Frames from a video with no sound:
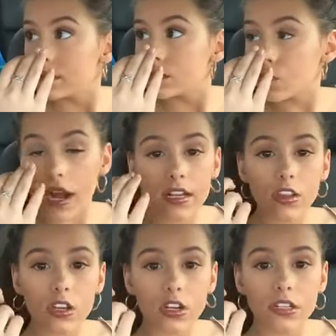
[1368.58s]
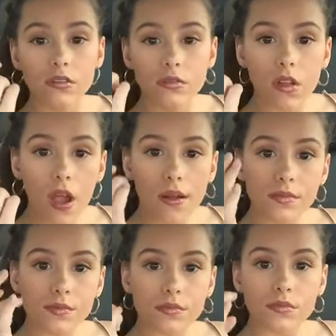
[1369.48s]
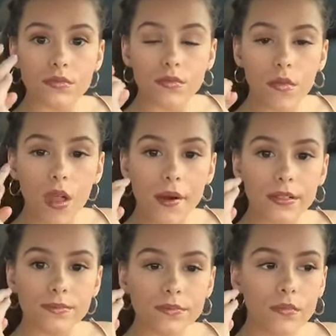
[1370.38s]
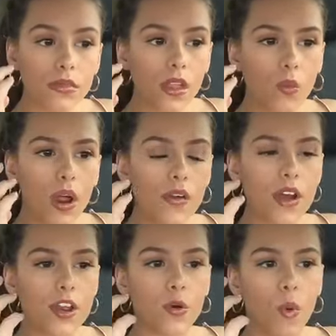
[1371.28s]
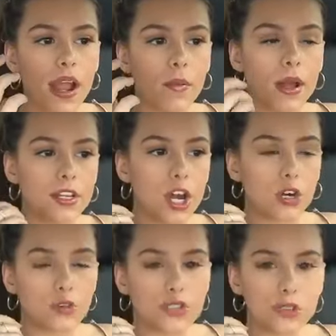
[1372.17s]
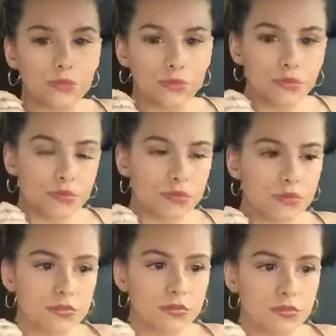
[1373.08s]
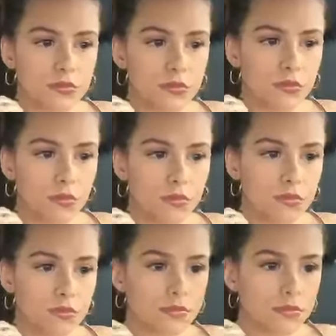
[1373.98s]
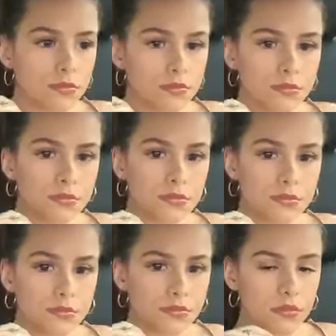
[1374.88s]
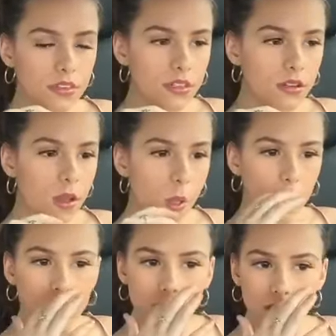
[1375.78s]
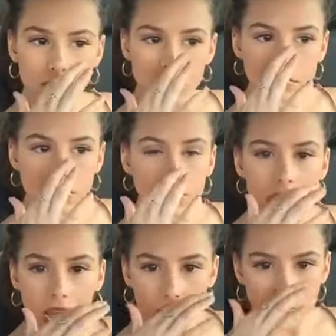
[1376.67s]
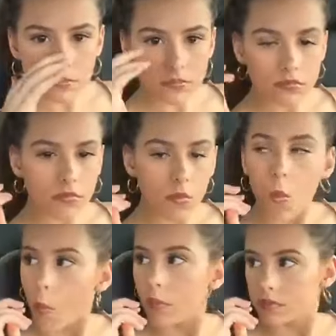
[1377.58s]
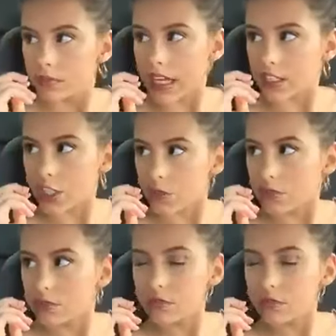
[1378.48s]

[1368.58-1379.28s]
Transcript: White could be good. White could be good. What if I do white on my toes? Yeah, do white on your toes. And you like that pale yellow. Yeah. That's cute. Yeah.